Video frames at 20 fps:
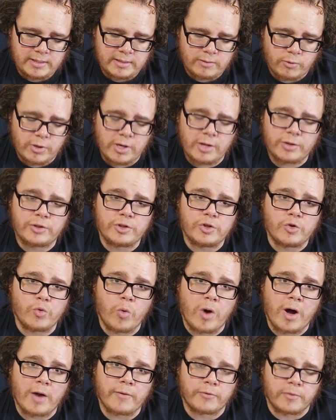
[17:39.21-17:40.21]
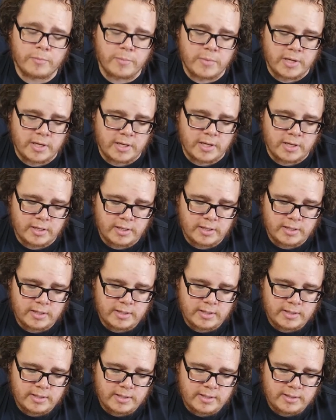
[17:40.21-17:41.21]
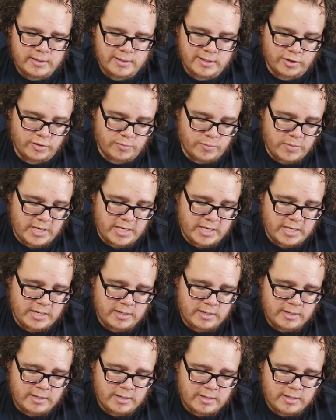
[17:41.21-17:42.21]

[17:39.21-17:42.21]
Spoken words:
What else do you want from me? Did you mean it?